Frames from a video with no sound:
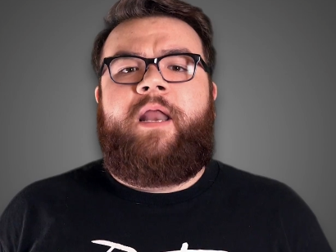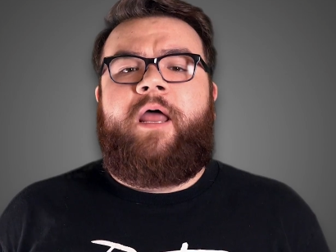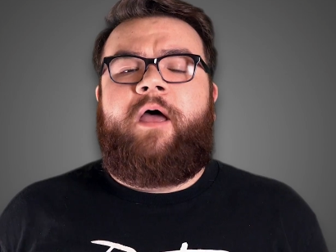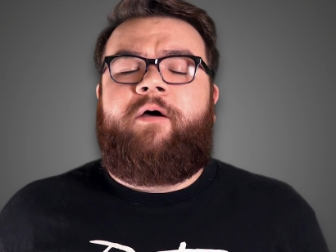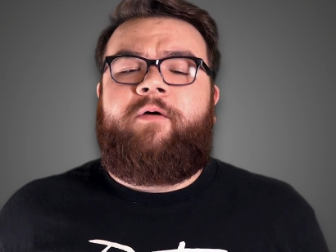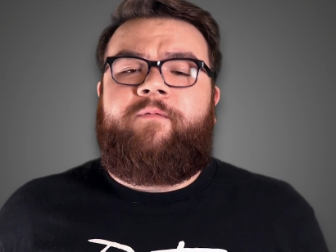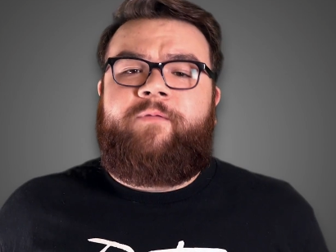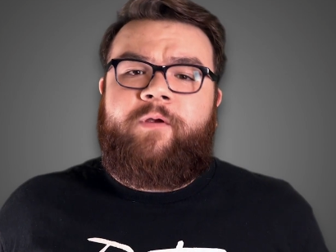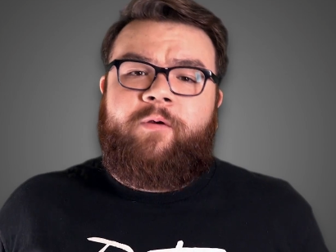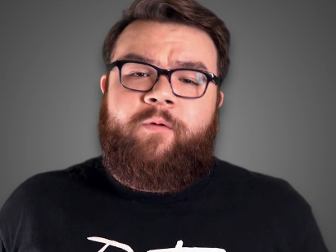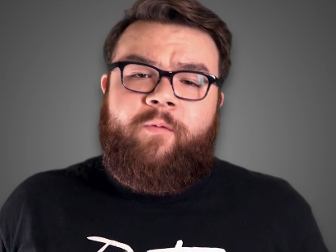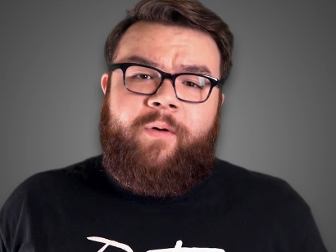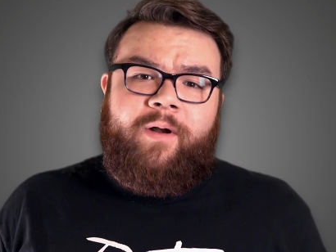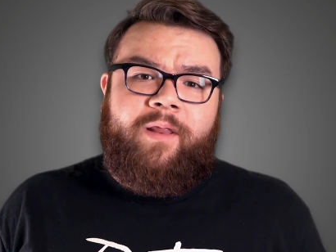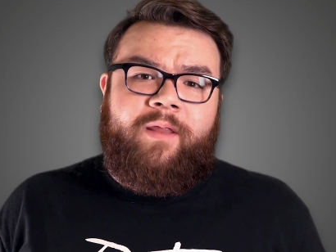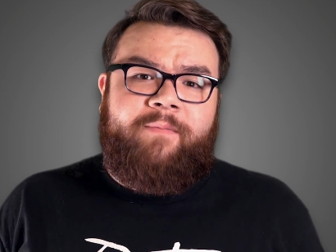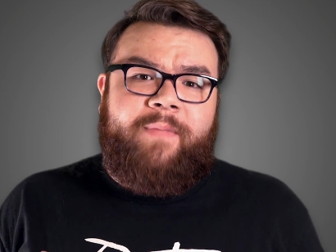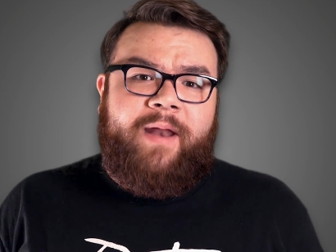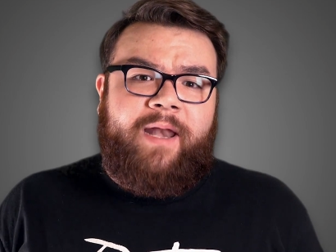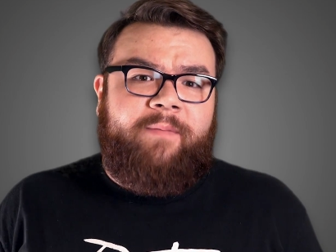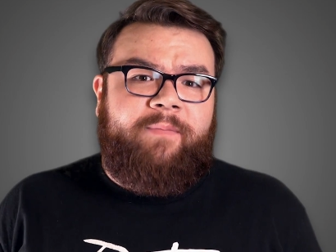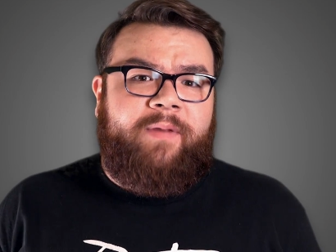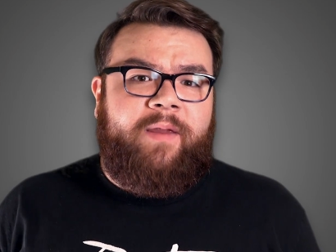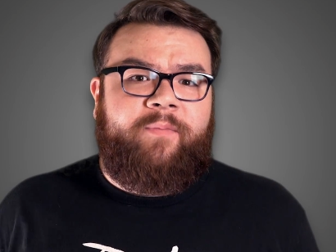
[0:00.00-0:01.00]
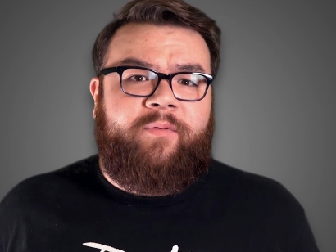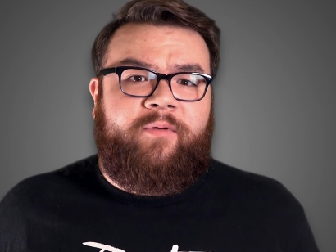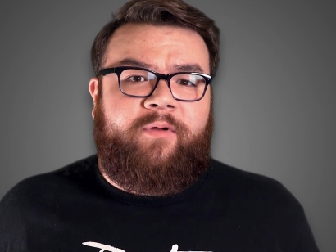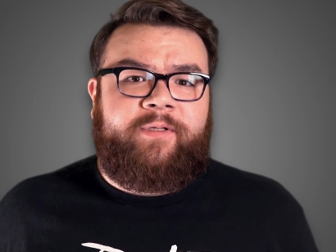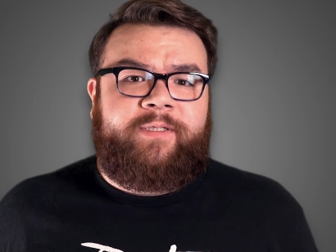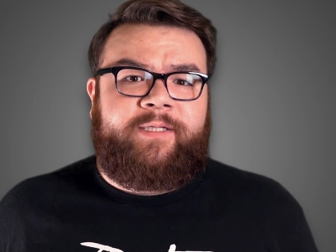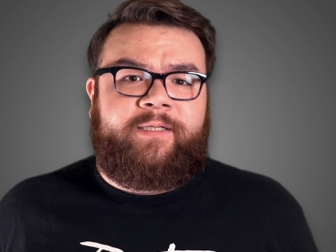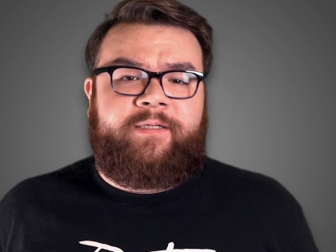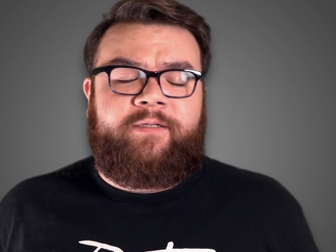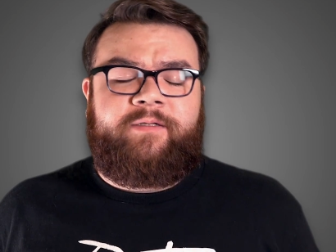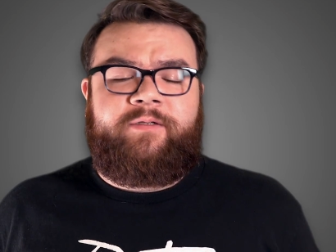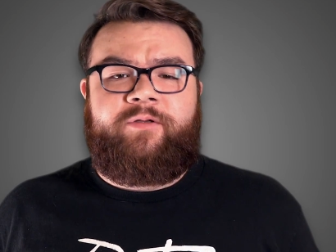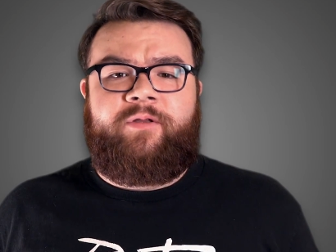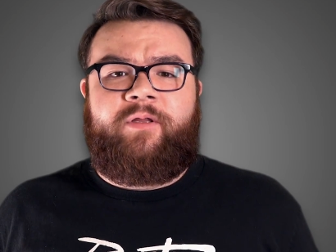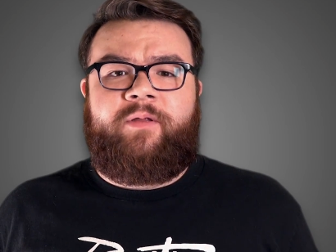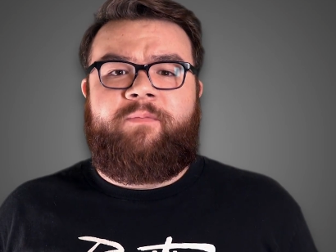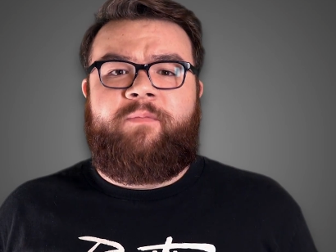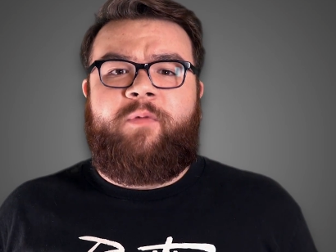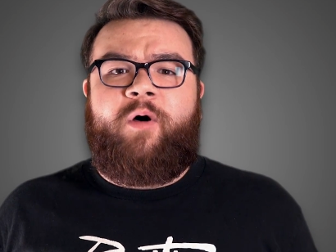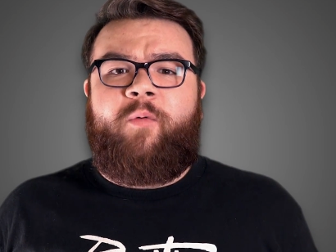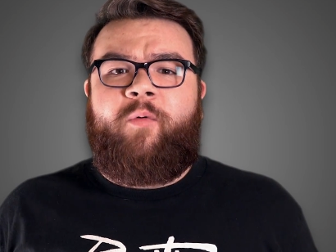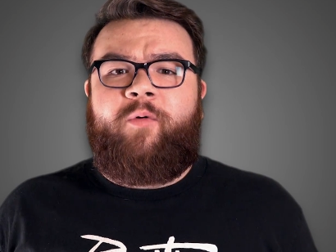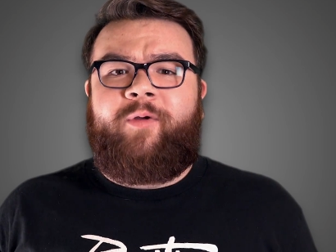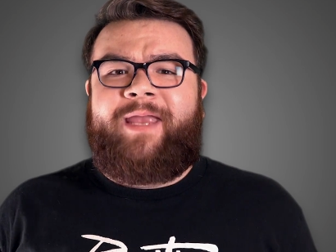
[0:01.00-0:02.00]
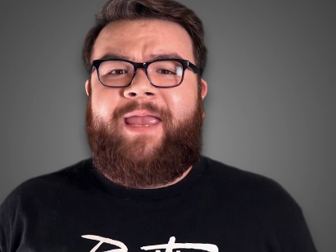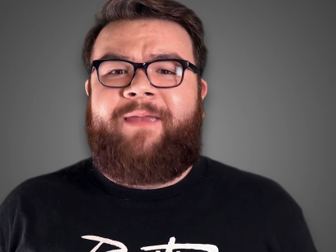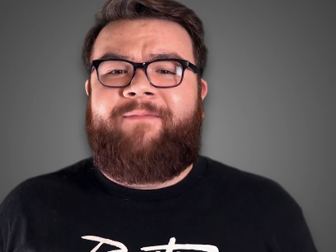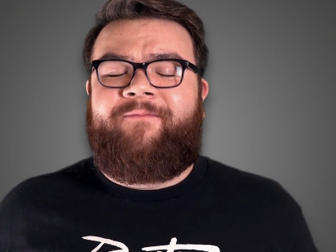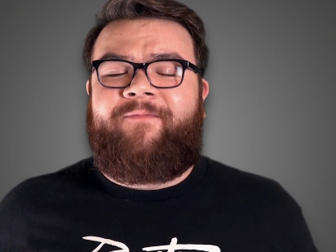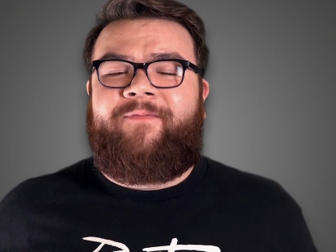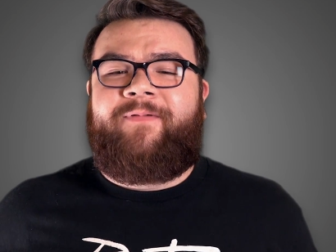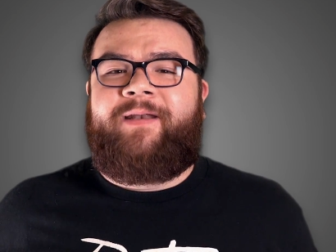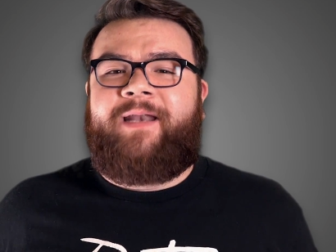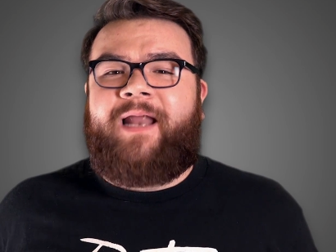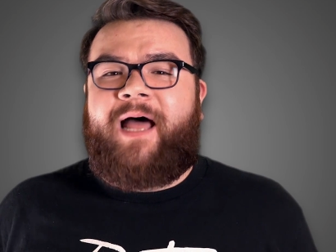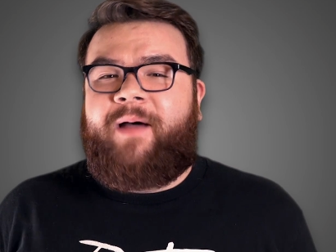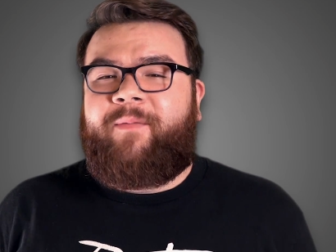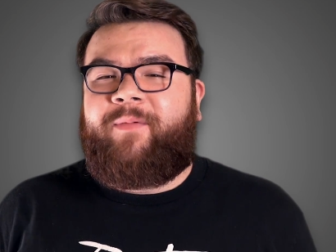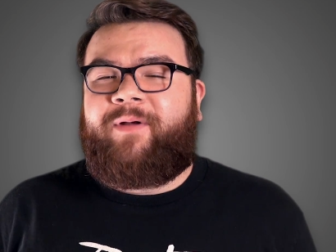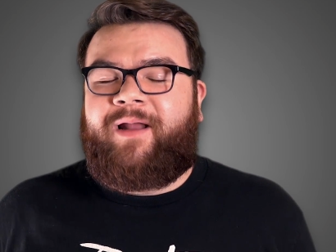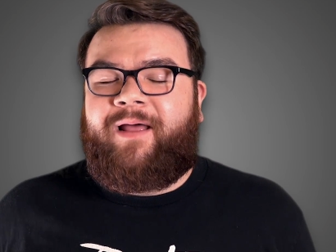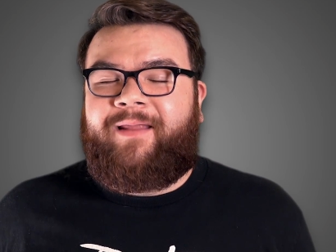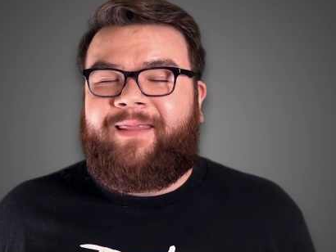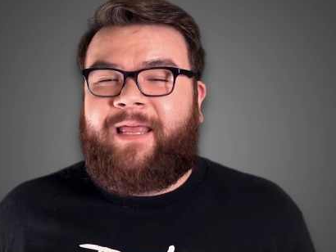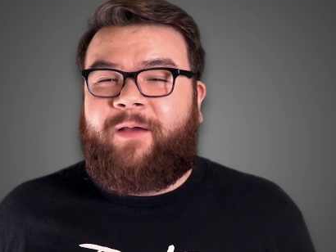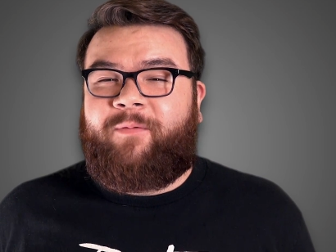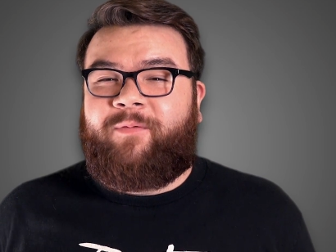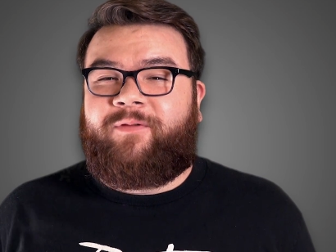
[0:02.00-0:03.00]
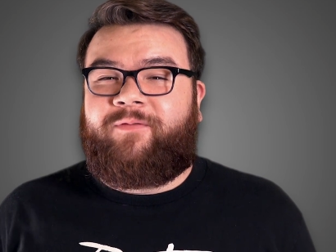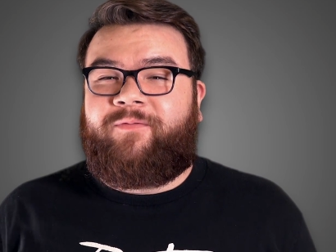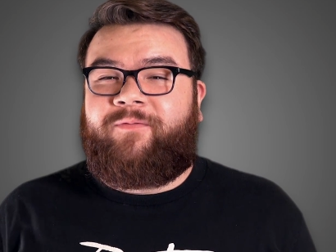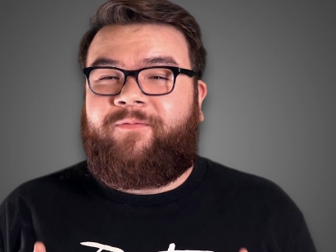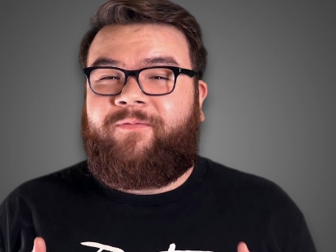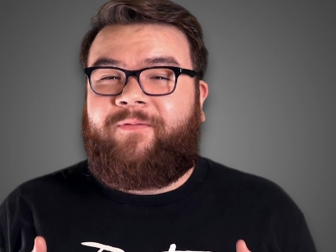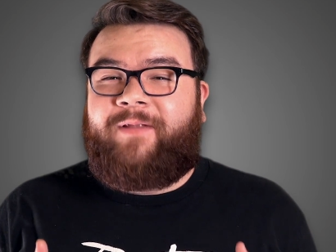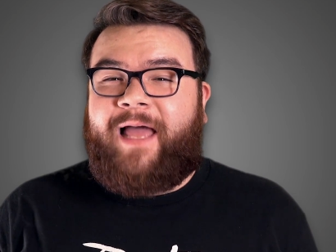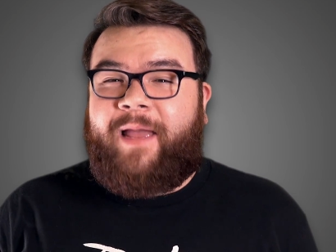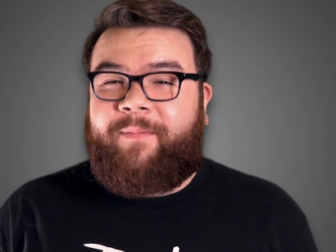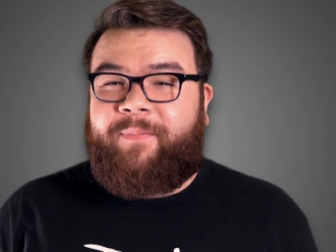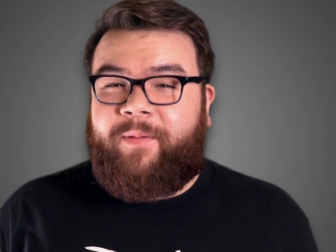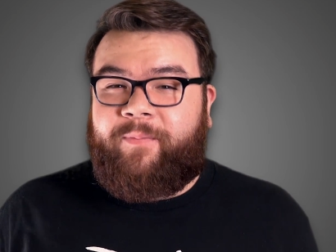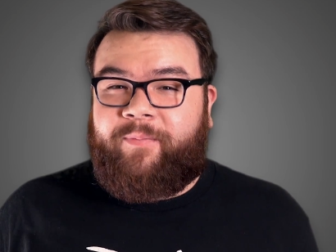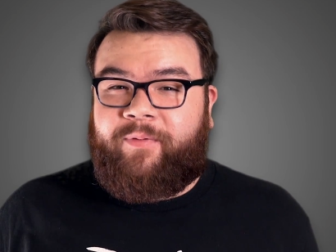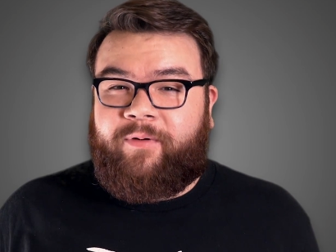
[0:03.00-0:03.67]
Now, if you're one of the many people addicted to the mobile game phenomenon that was Flappy